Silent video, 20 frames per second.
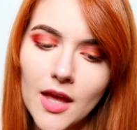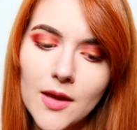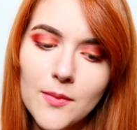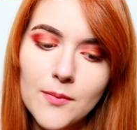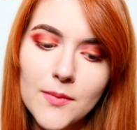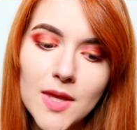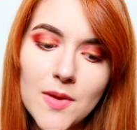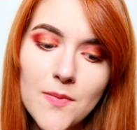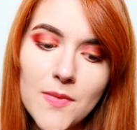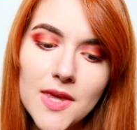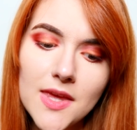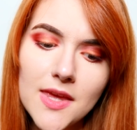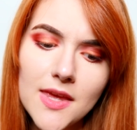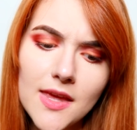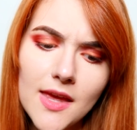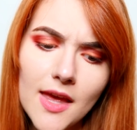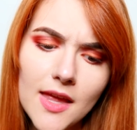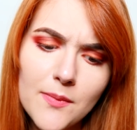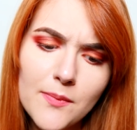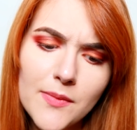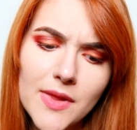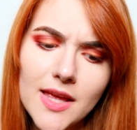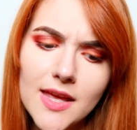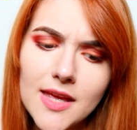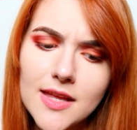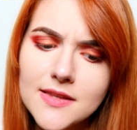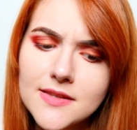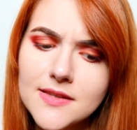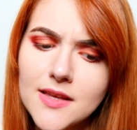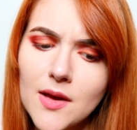Maybe he had
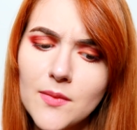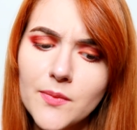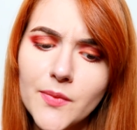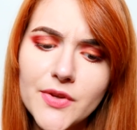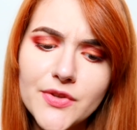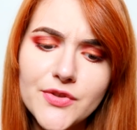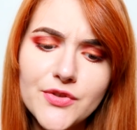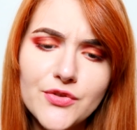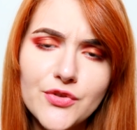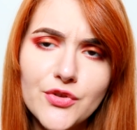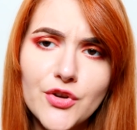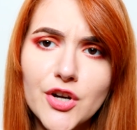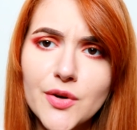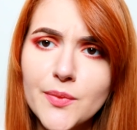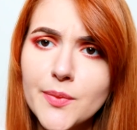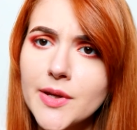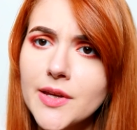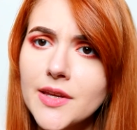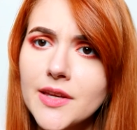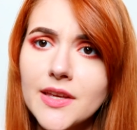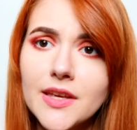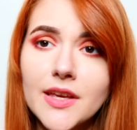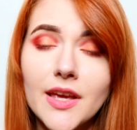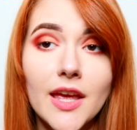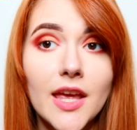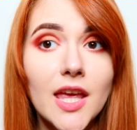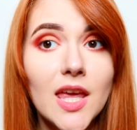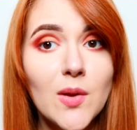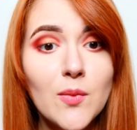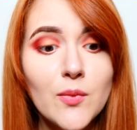played some disturbing
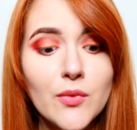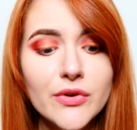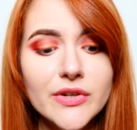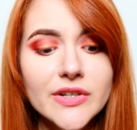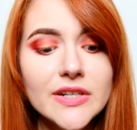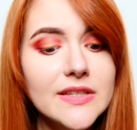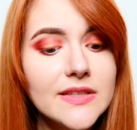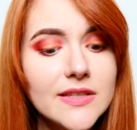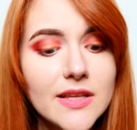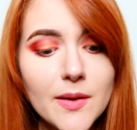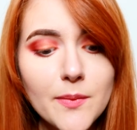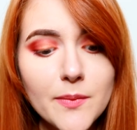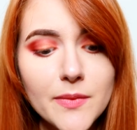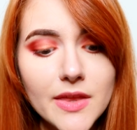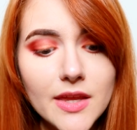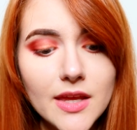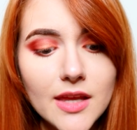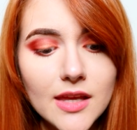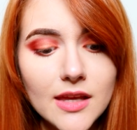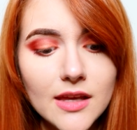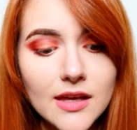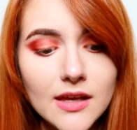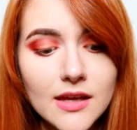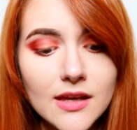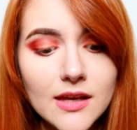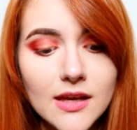game or something.